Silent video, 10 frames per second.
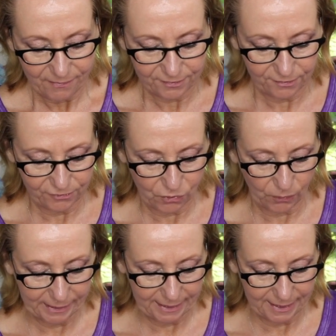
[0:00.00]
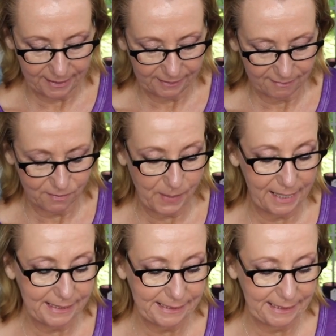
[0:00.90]
This is an organic, it's
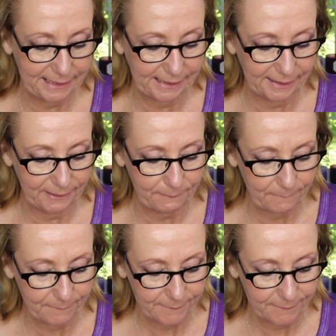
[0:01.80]
made in Italy